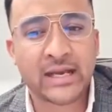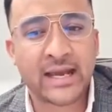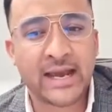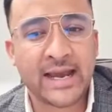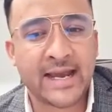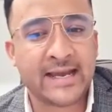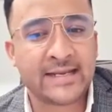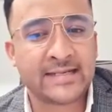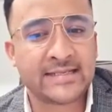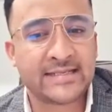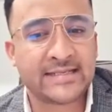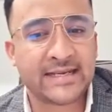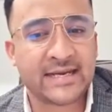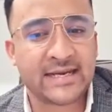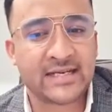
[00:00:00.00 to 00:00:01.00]
and
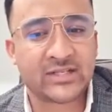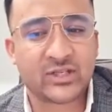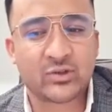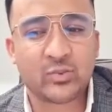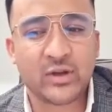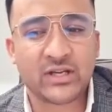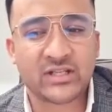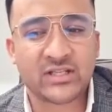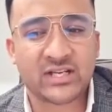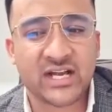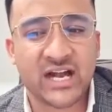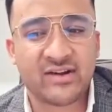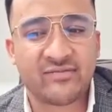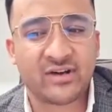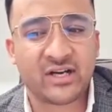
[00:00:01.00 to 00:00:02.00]
just wanted to
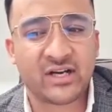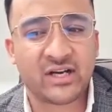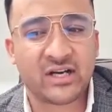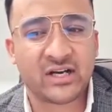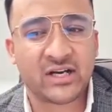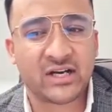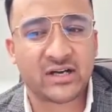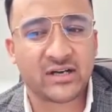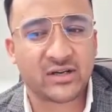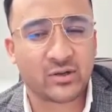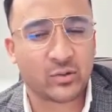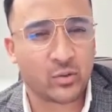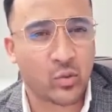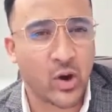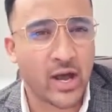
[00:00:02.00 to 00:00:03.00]
cover
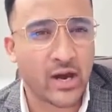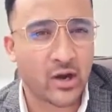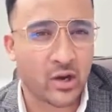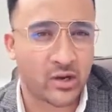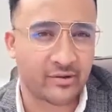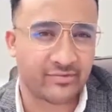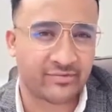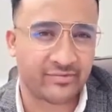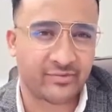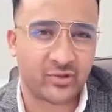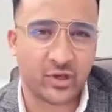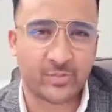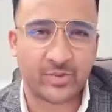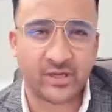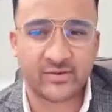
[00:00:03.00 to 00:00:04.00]
quite a lot of
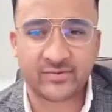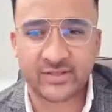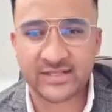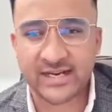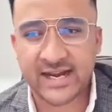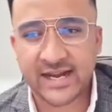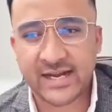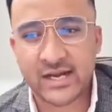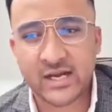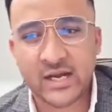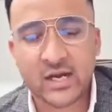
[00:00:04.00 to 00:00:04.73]
topic for today.